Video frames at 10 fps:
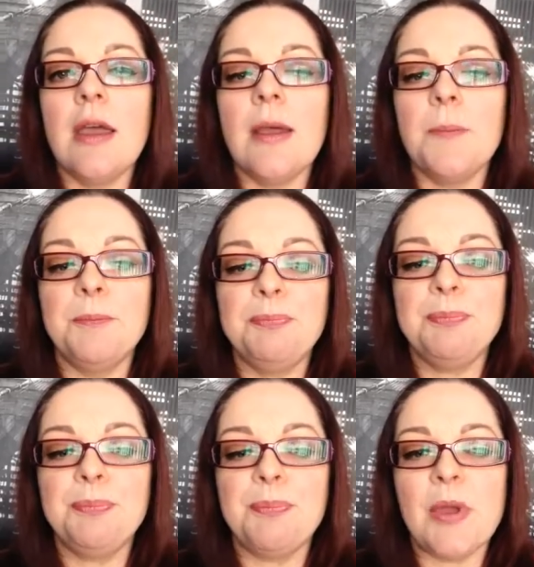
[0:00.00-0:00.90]

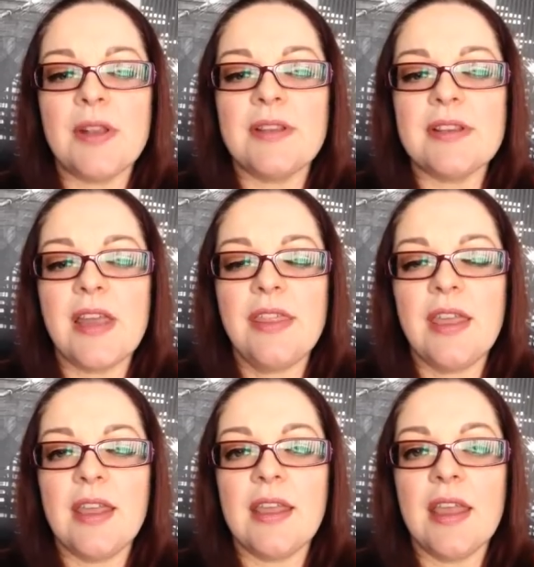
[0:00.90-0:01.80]
But I
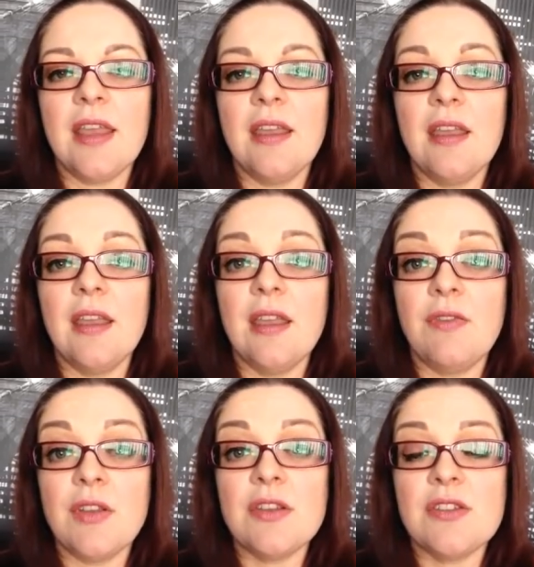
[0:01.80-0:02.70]
think
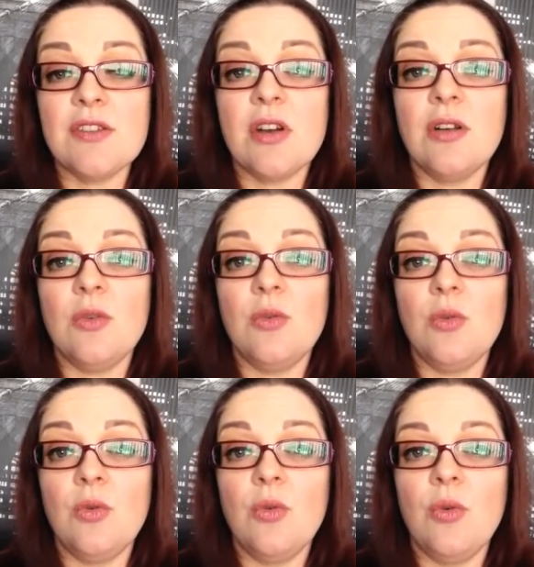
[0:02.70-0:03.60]
if I just start
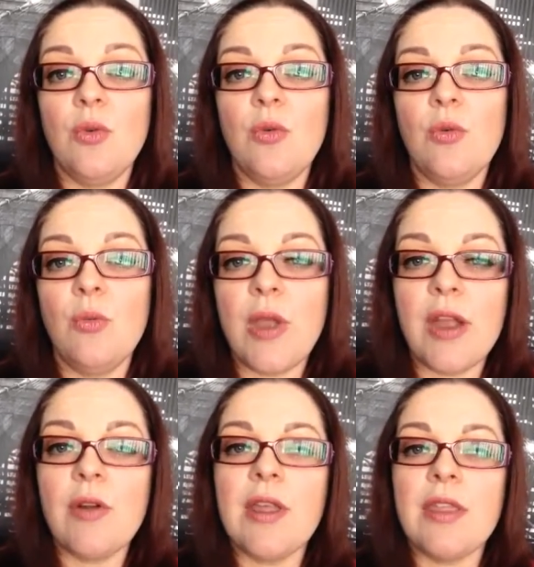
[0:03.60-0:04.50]

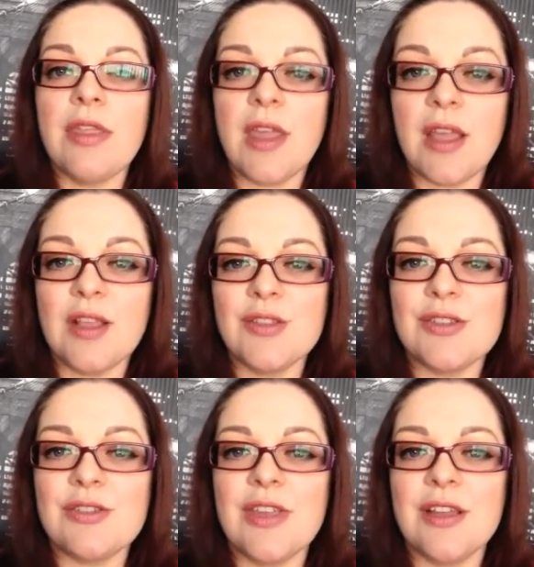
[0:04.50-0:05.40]
wearing
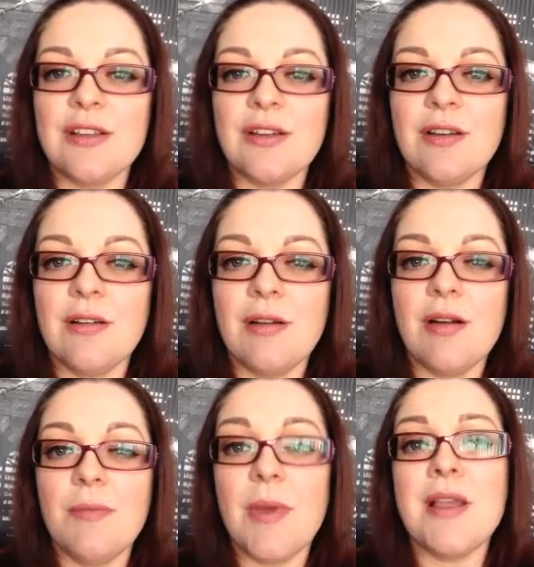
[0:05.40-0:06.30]
things that
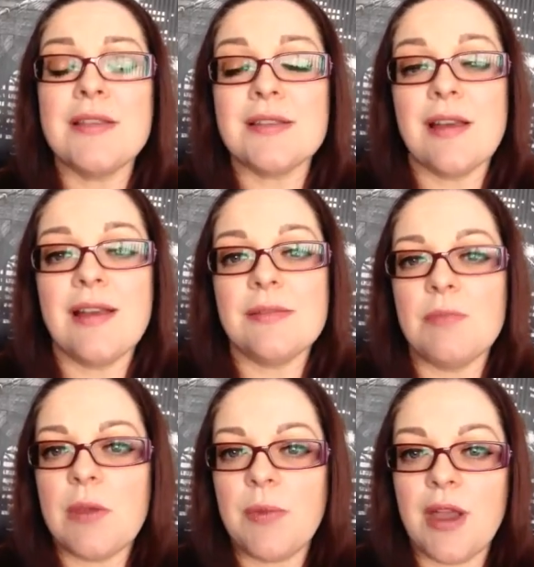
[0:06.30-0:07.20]
are my size,
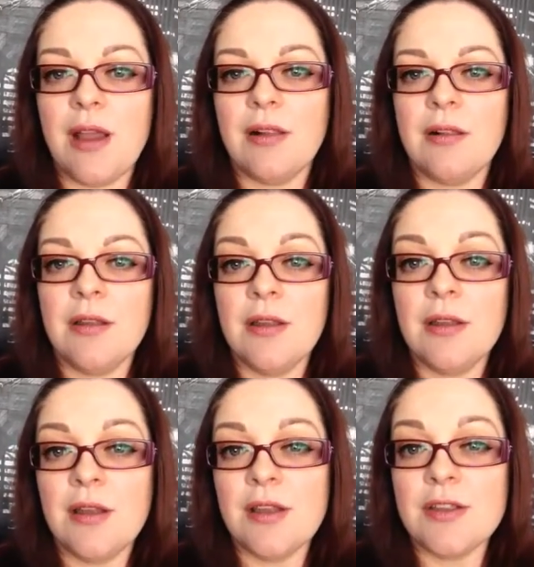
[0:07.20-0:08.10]
maybe I'll
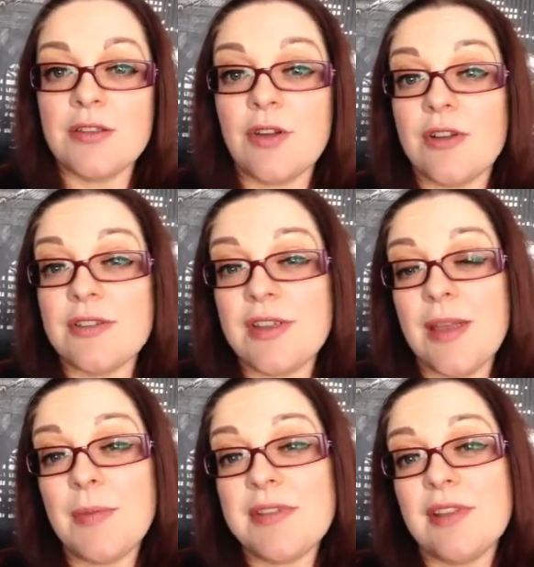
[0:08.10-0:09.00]
start
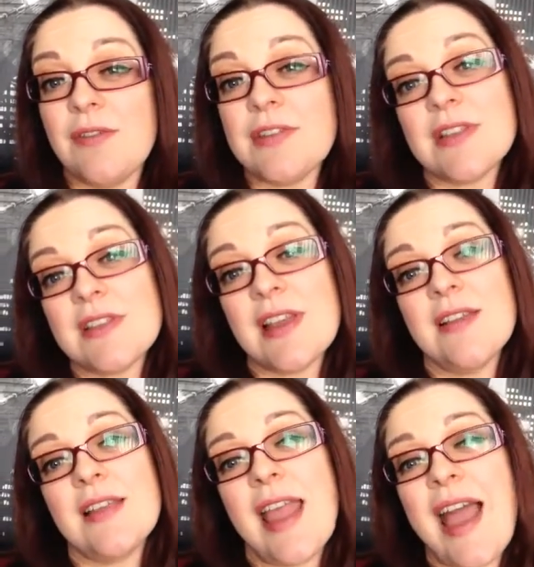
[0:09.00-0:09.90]
seeing myself as the
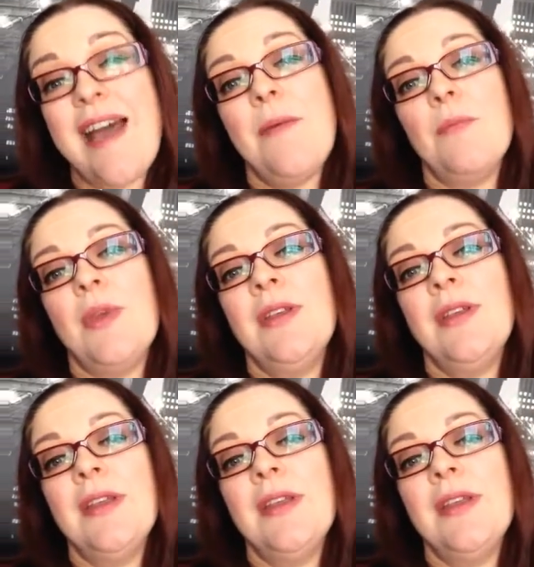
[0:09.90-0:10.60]
size I am.